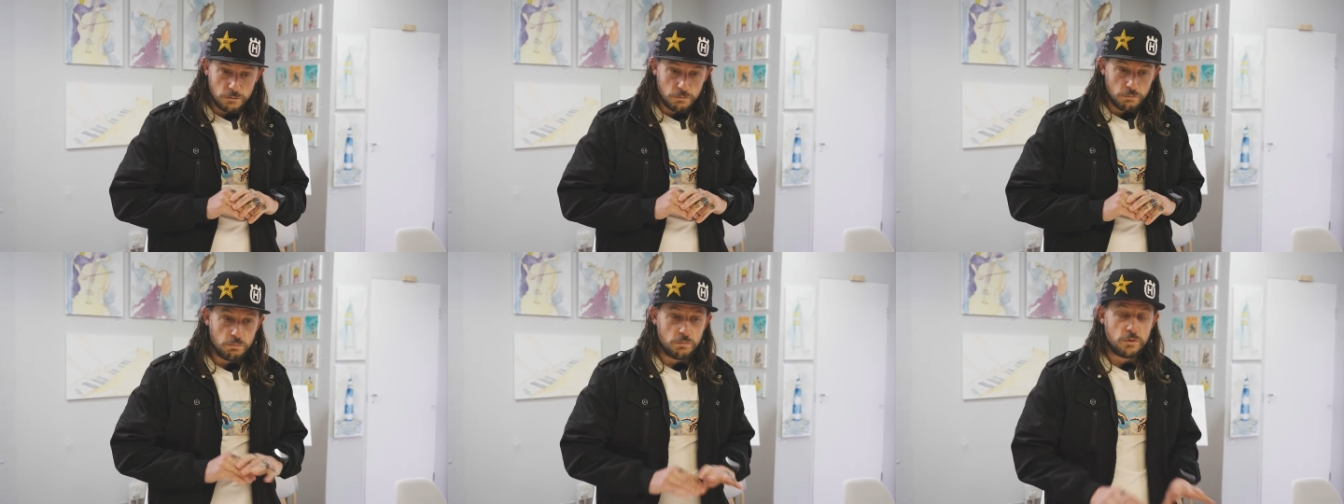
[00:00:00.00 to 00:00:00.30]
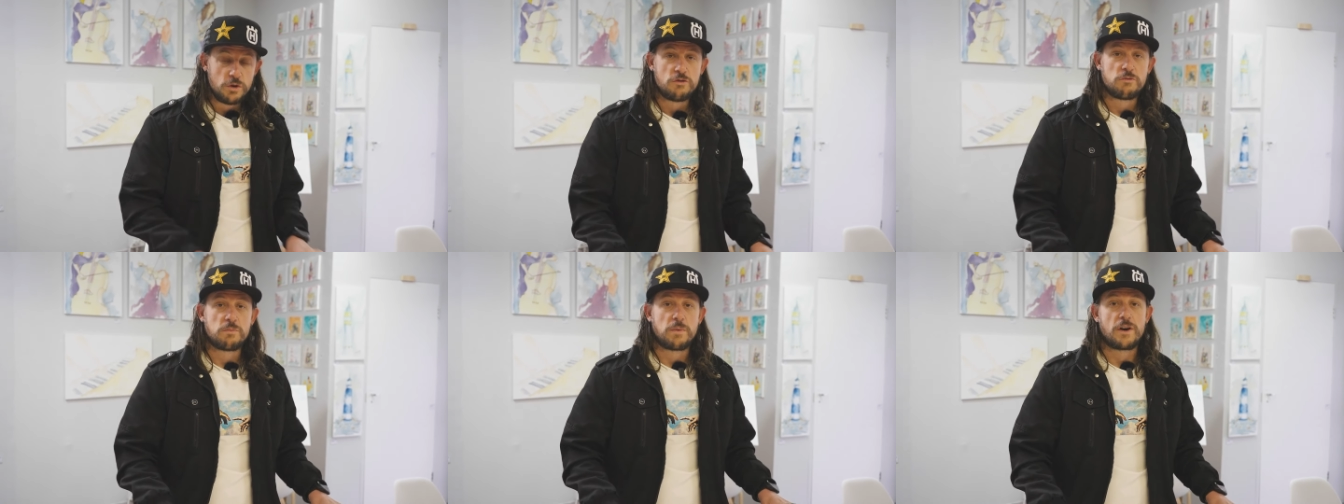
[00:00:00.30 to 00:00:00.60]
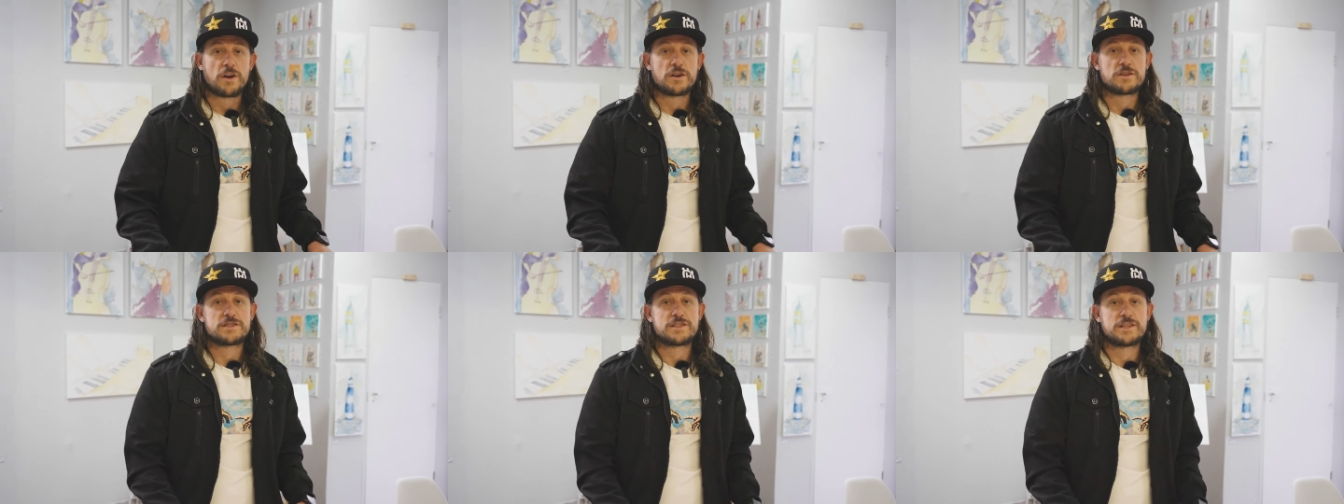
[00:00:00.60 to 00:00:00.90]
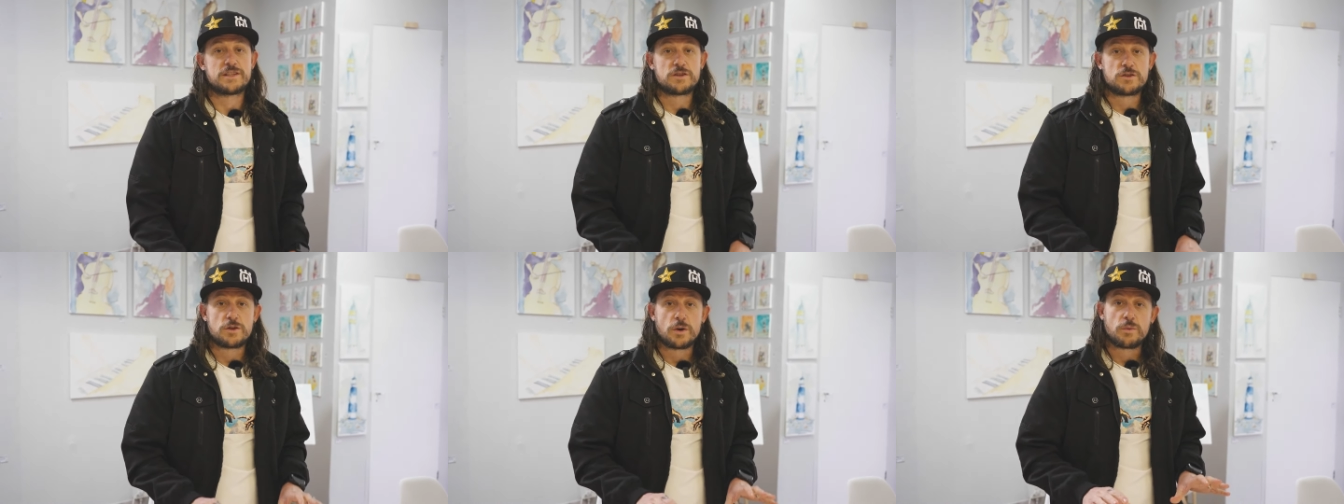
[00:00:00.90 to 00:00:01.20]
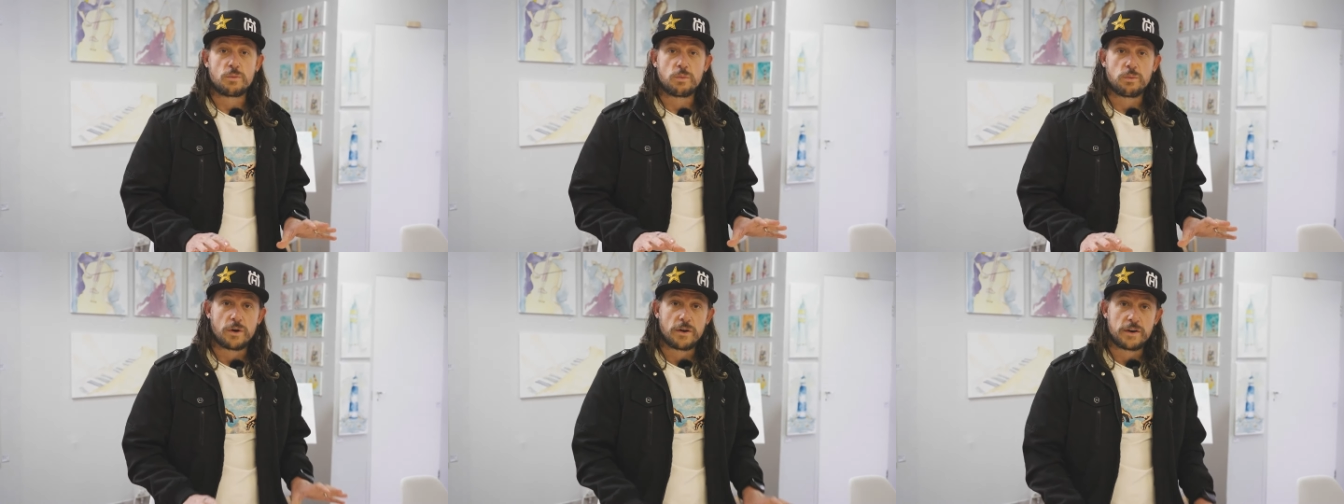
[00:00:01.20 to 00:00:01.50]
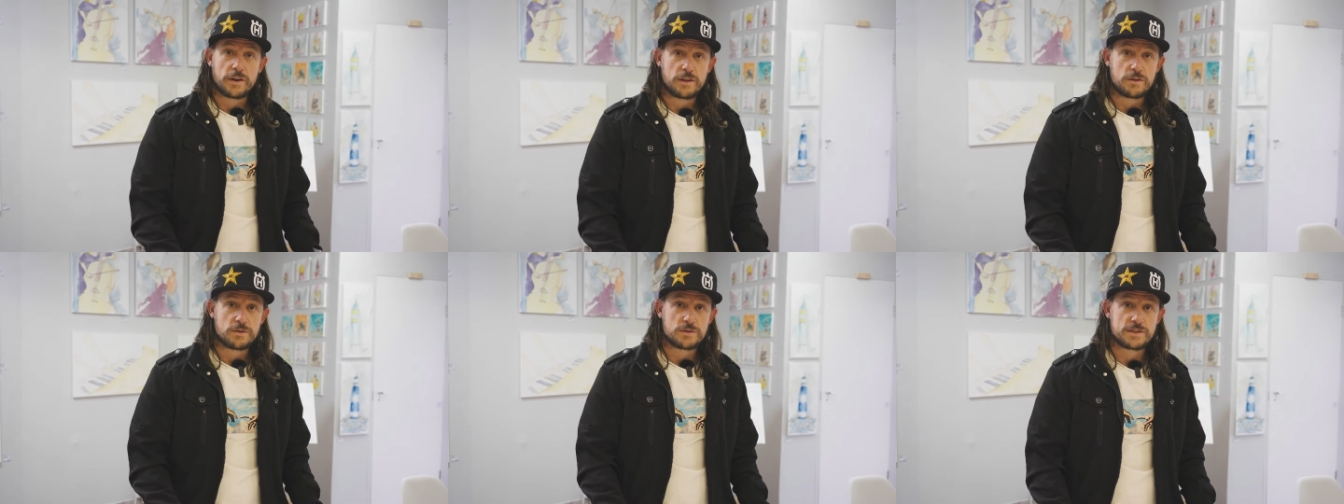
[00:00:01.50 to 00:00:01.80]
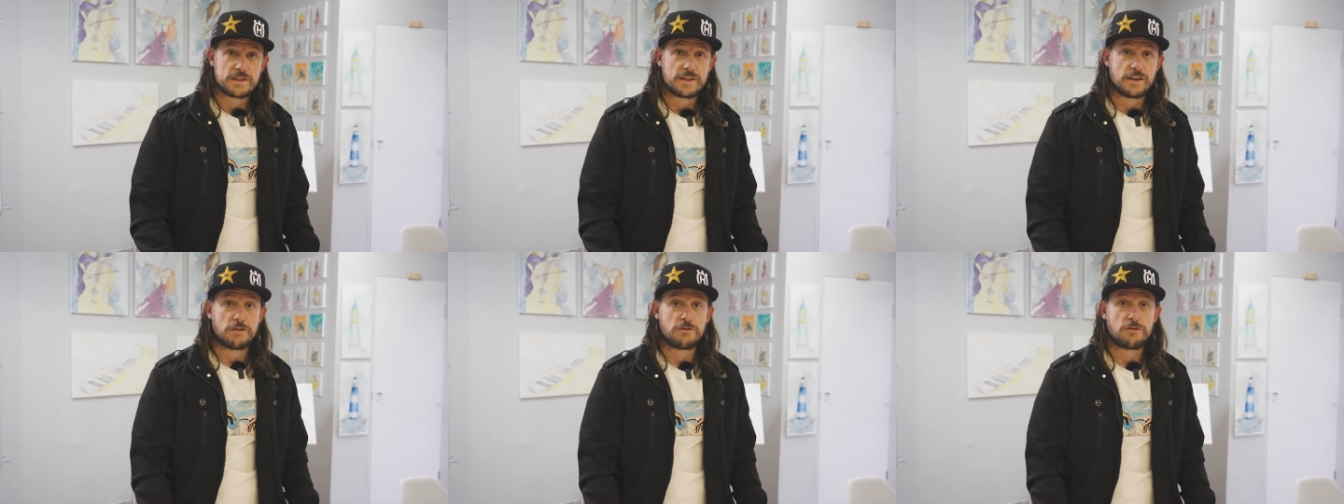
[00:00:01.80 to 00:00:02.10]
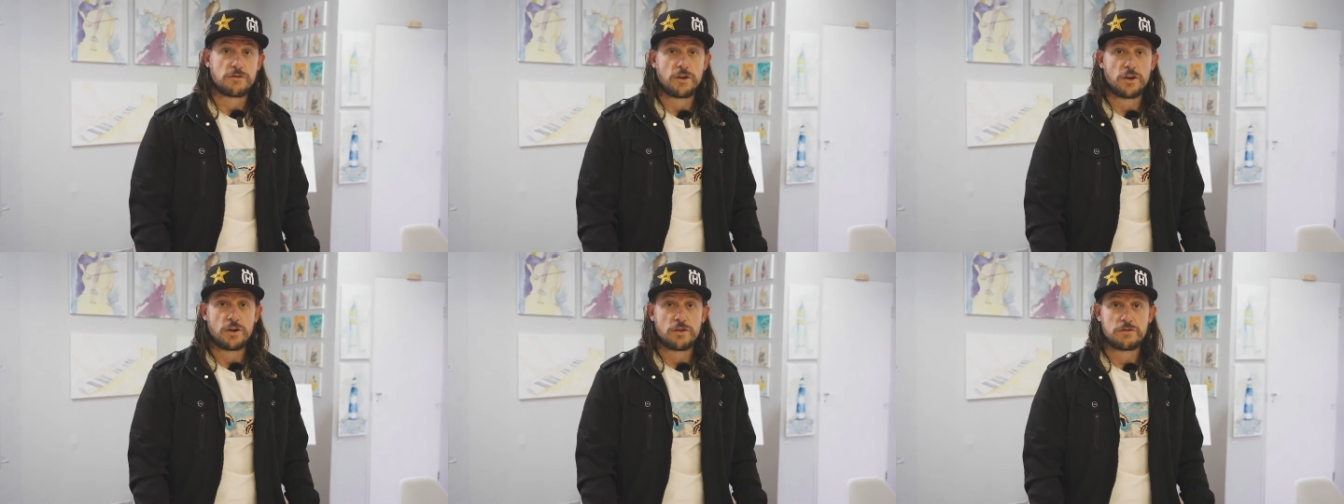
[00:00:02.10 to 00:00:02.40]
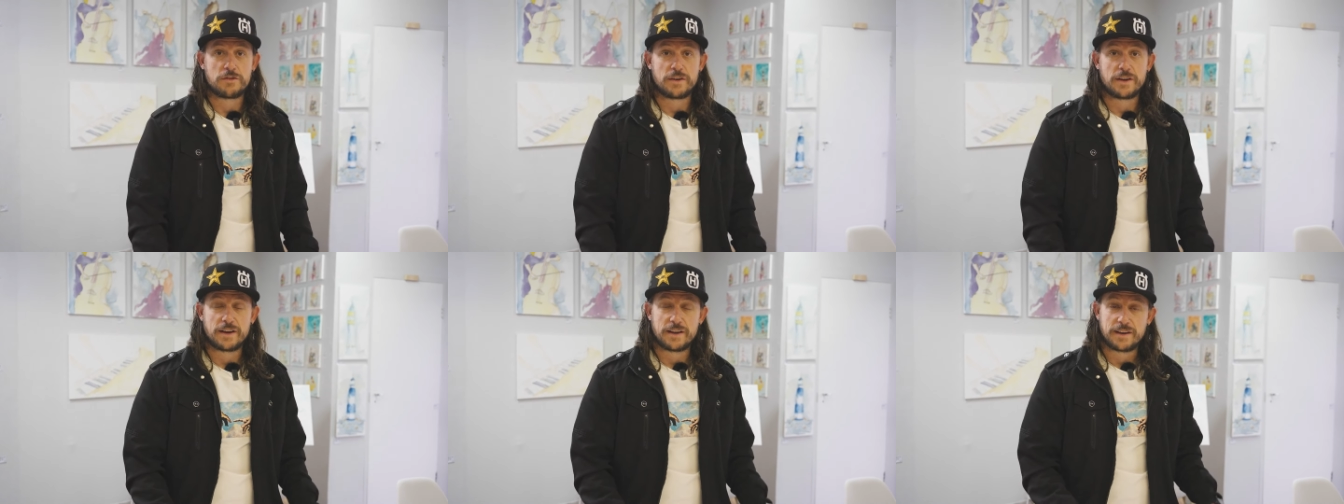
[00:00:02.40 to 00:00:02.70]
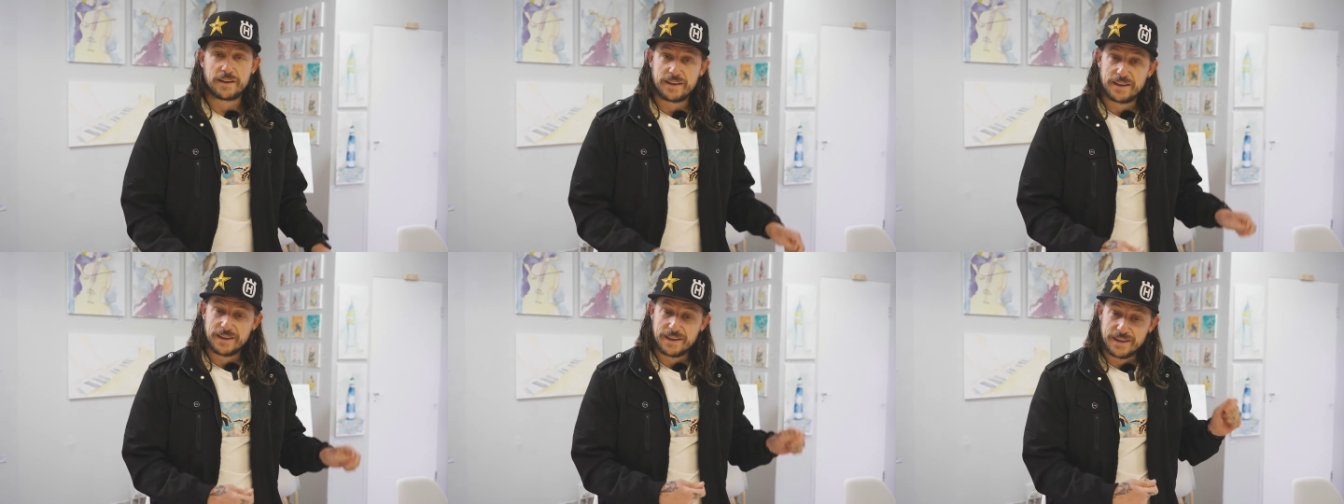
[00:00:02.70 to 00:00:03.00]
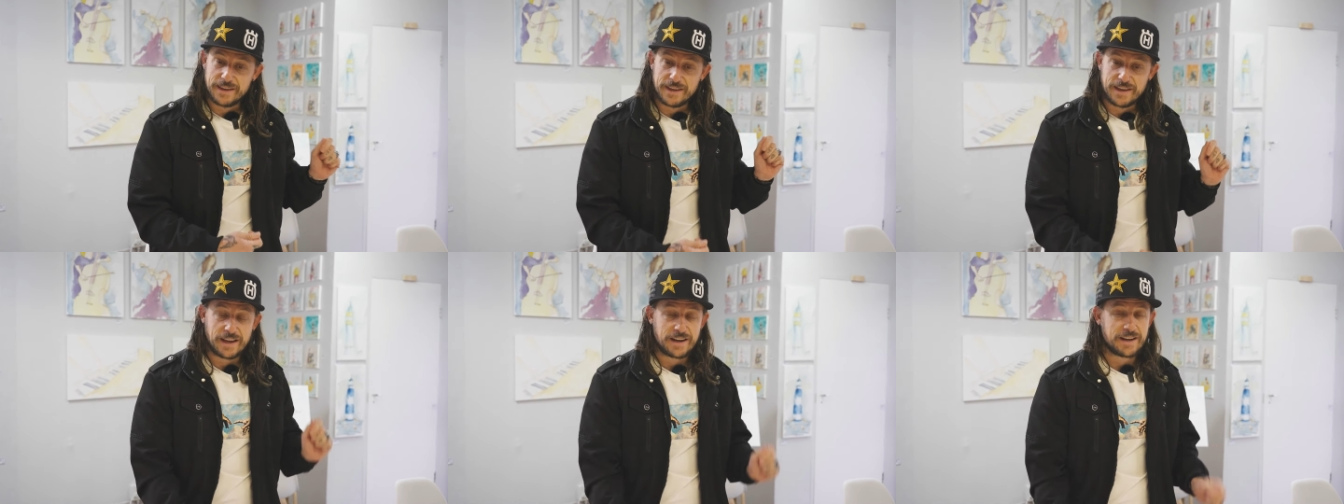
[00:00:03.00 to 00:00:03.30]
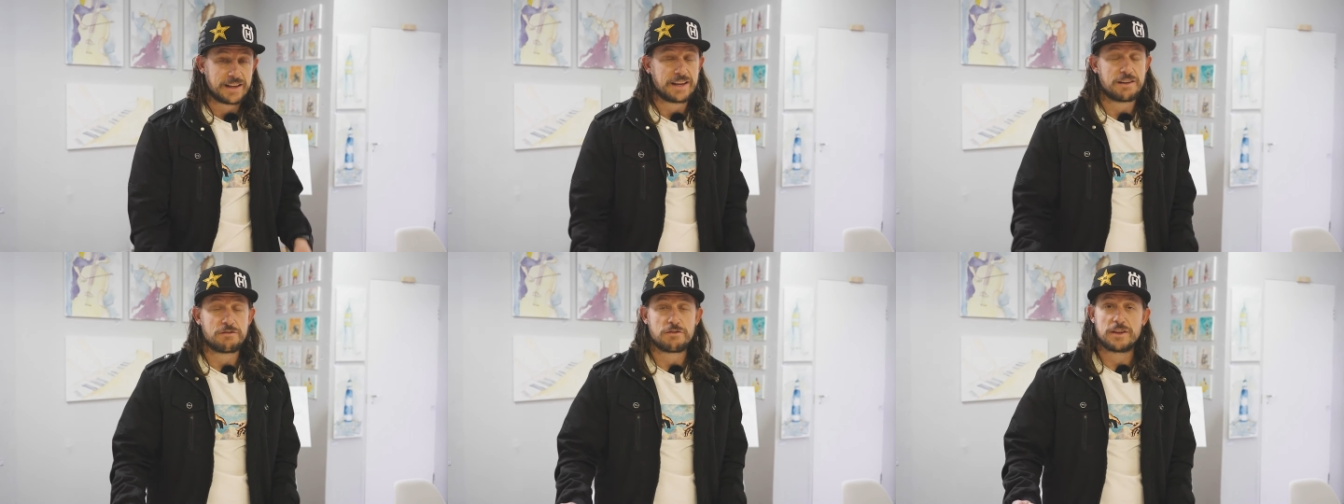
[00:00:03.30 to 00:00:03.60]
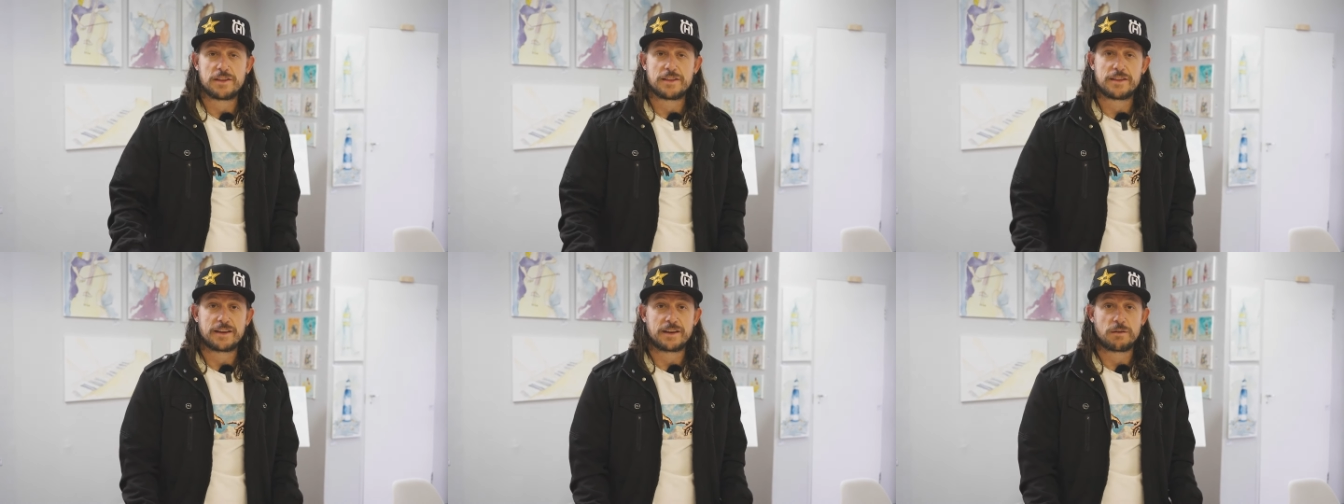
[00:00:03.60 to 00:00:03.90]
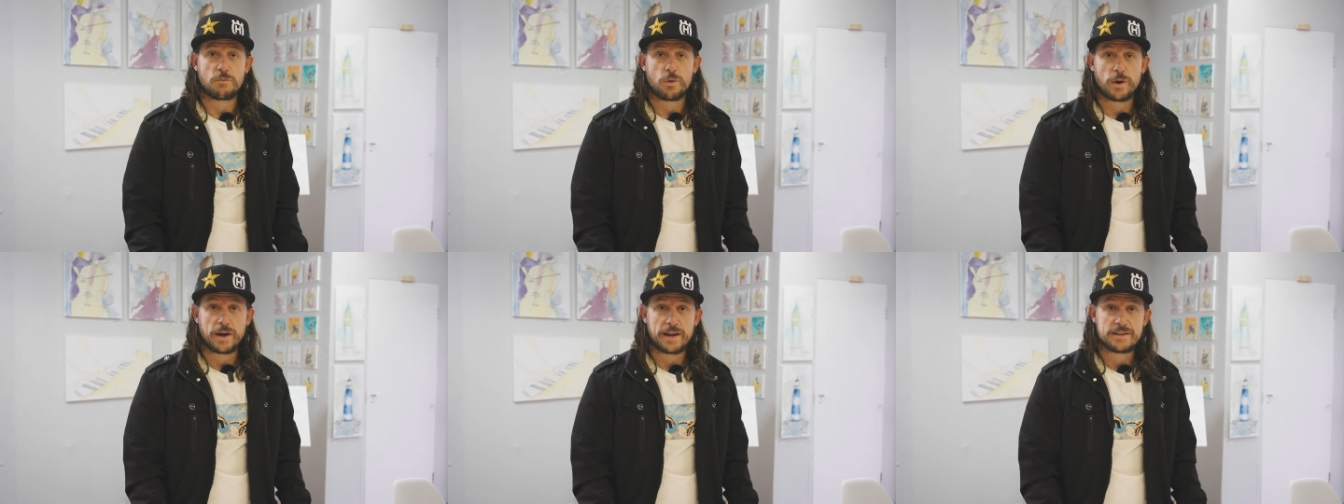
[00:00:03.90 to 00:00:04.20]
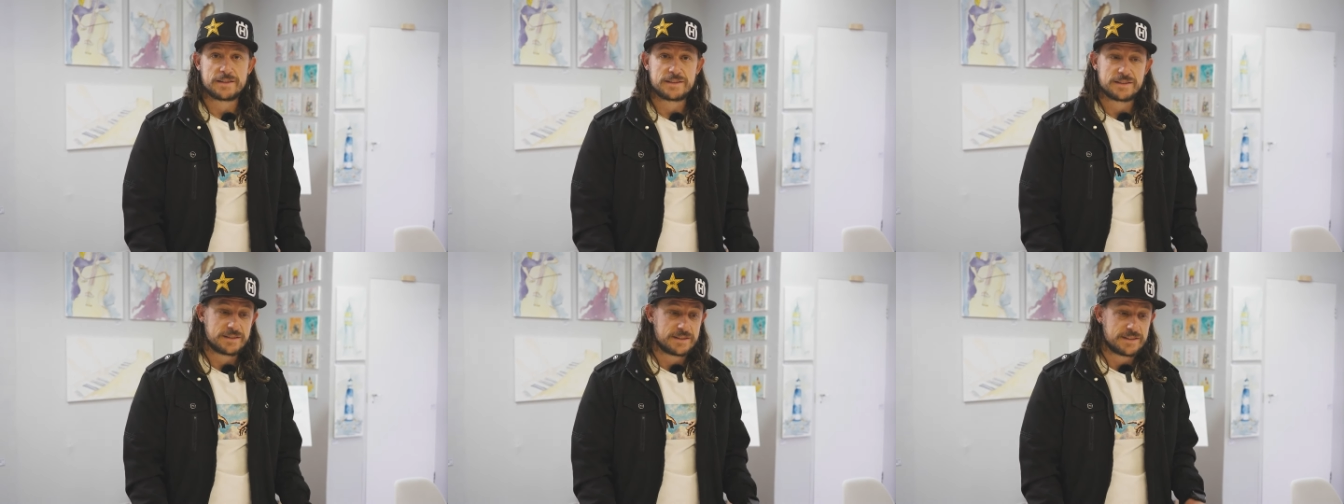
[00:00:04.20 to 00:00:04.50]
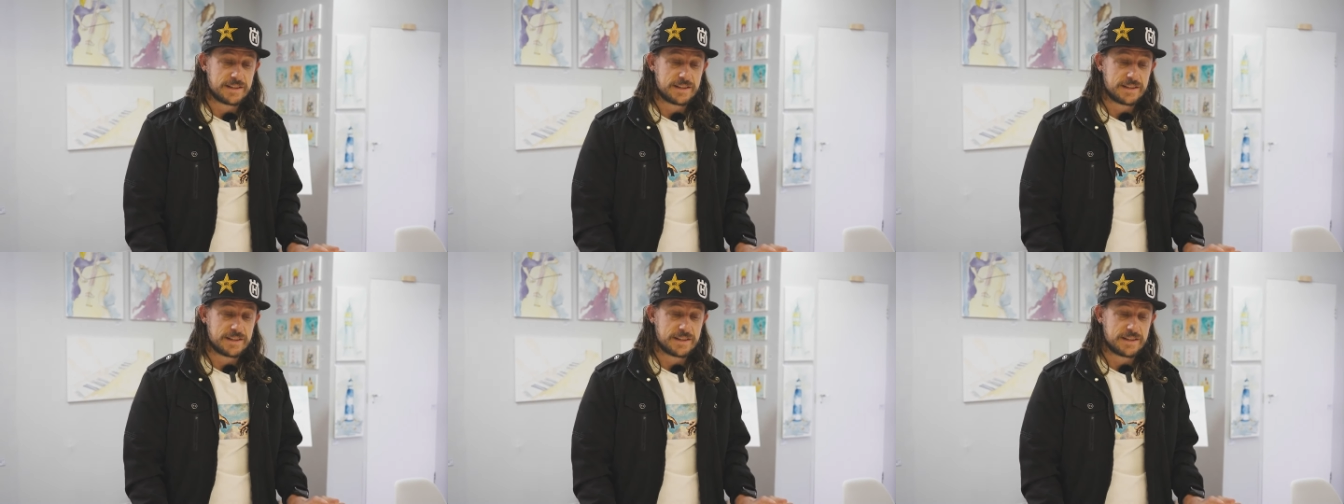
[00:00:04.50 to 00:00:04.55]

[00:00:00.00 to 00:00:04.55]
Move past it. Don't worry yourself over getting everything wet.